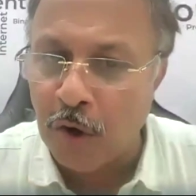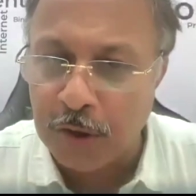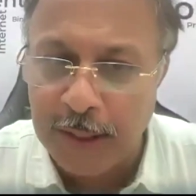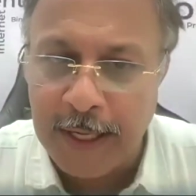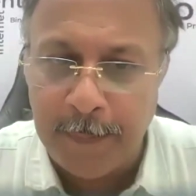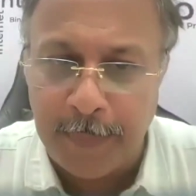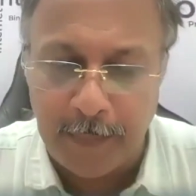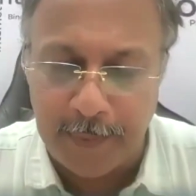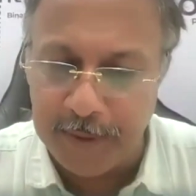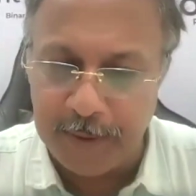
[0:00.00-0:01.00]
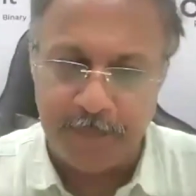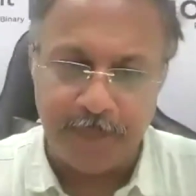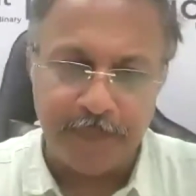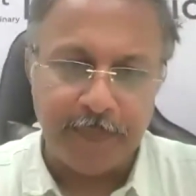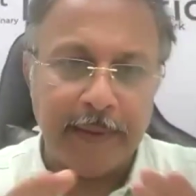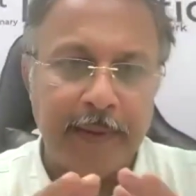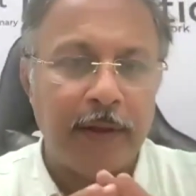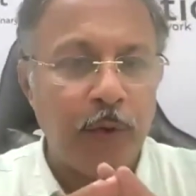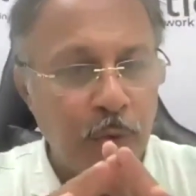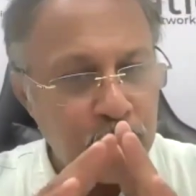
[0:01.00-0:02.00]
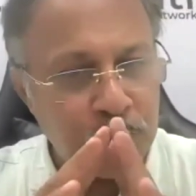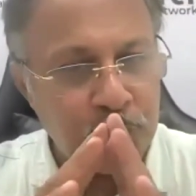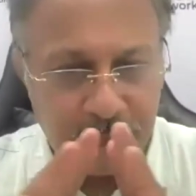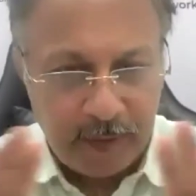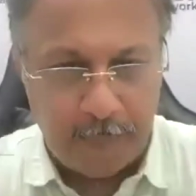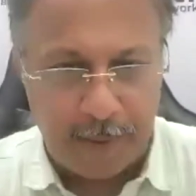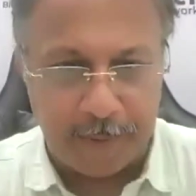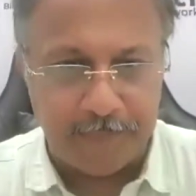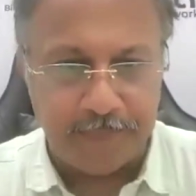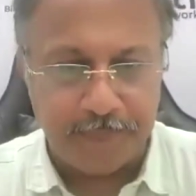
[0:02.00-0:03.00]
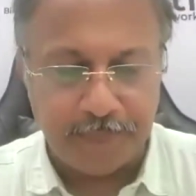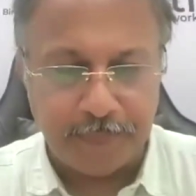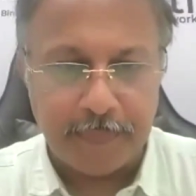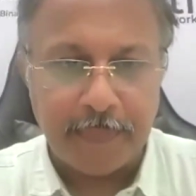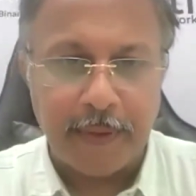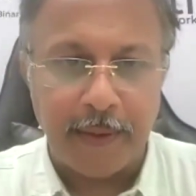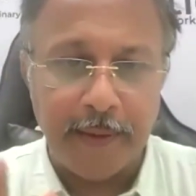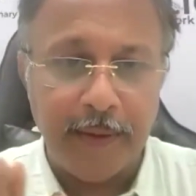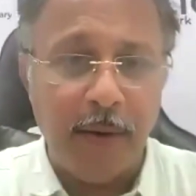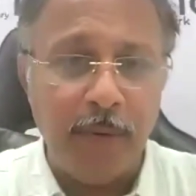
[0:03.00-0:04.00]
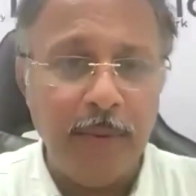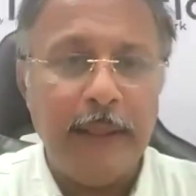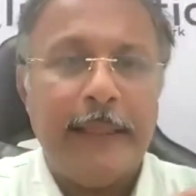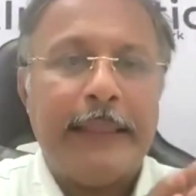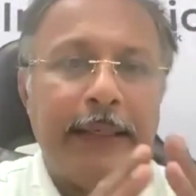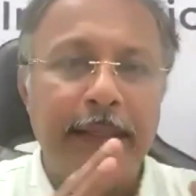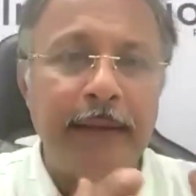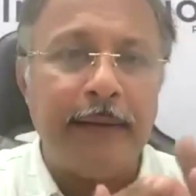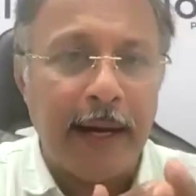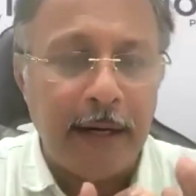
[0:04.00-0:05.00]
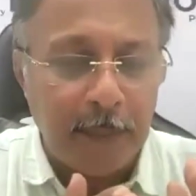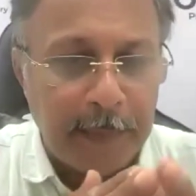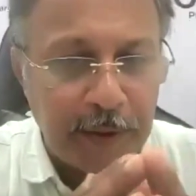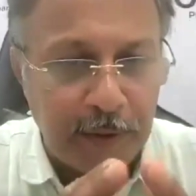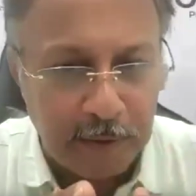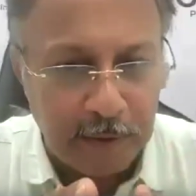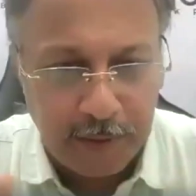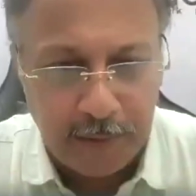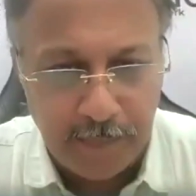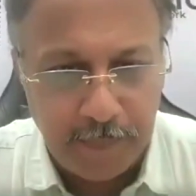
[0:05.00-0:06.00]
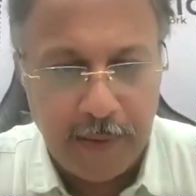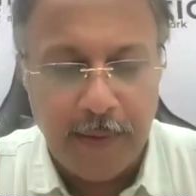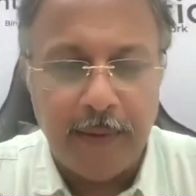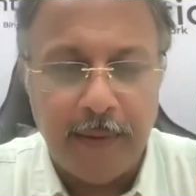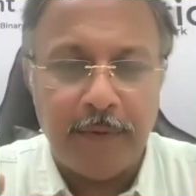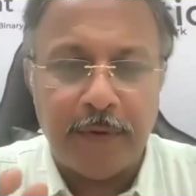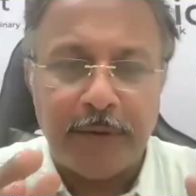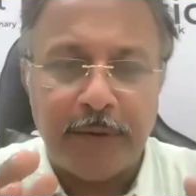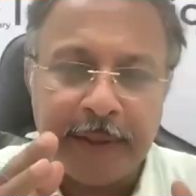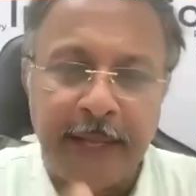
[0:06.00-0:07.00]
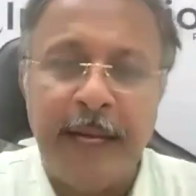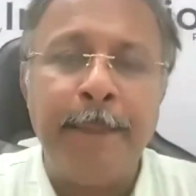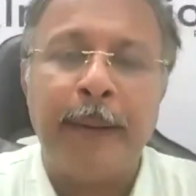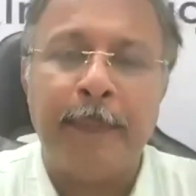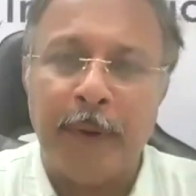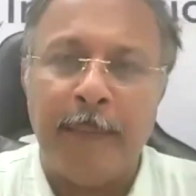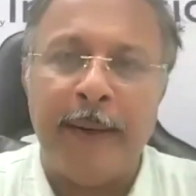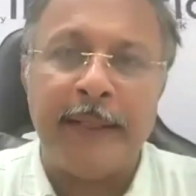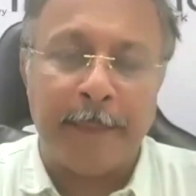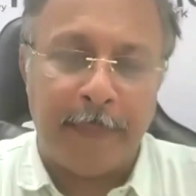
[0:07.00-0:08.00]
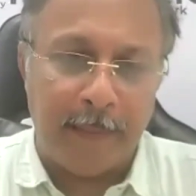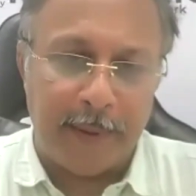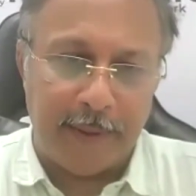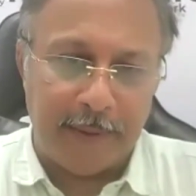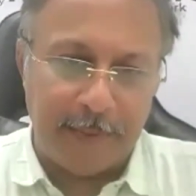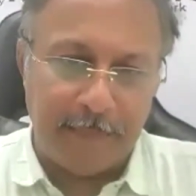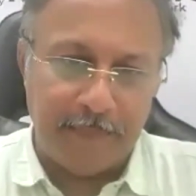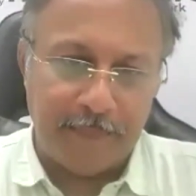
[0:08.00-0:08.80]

an online payment, goes to everybody. Now, in that particular thing, 10 people make the payment.